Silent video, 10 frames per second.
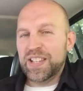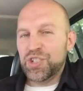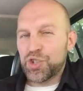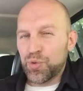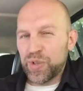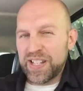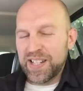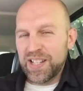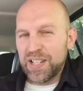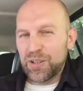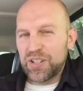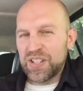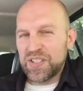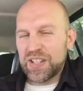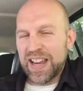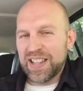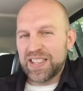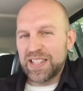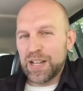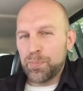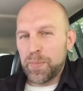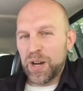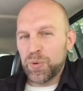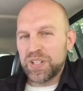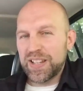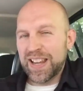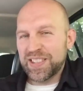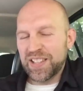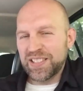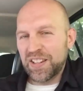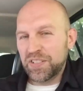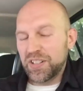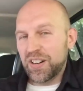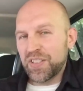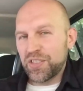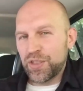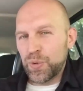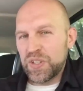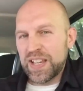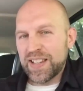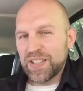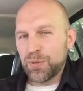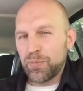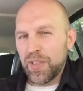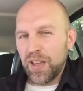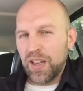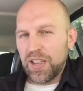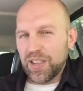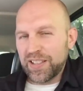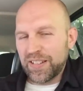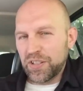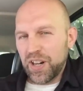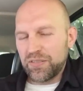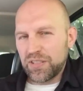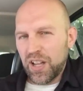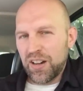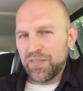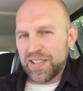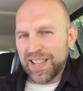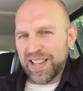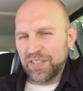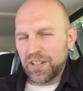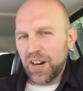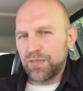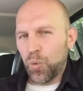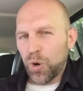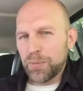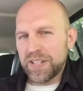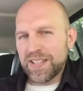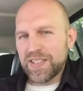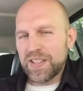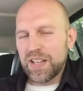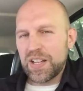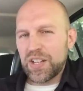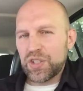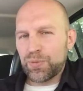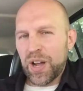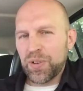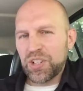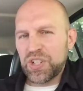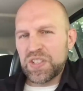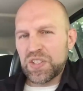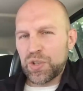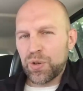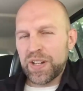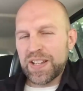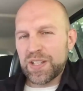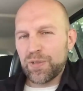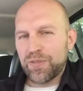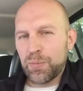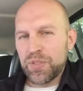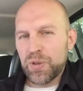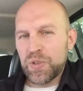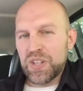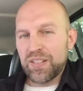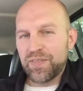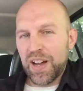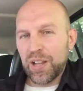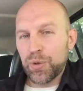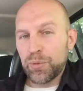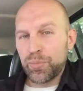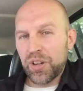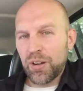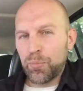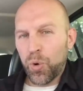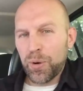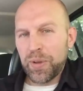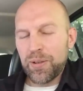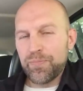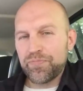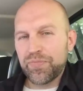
intrigued just at the amount and the level of enthusiasm, the level of love, the level of warmness surrounding Jesus Christ from those that followed the Book of Mormon.